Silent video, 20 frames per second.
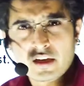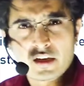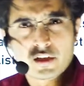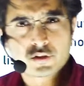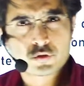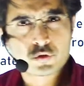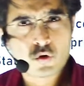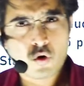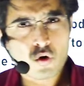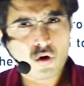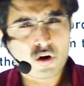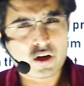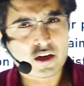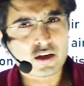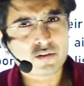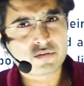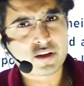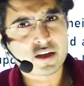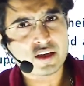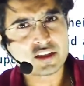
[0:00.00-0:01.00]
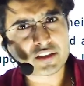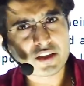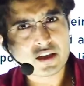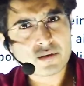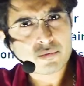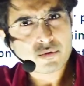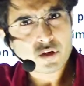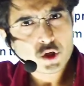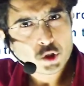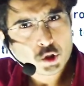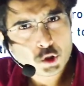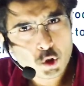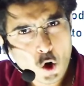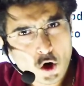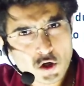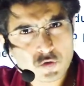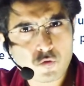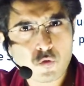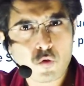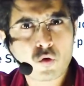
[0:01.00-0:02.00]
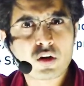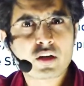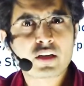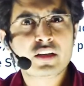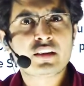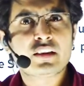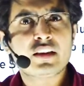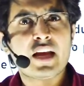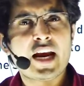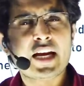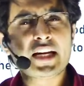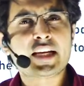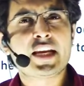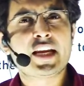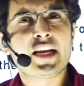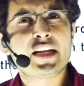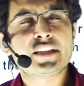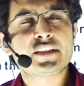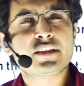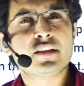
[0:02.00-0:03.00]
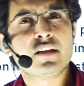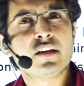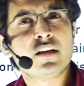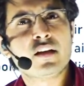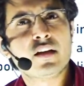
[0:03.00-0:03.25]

So if there is a shortfall, in that case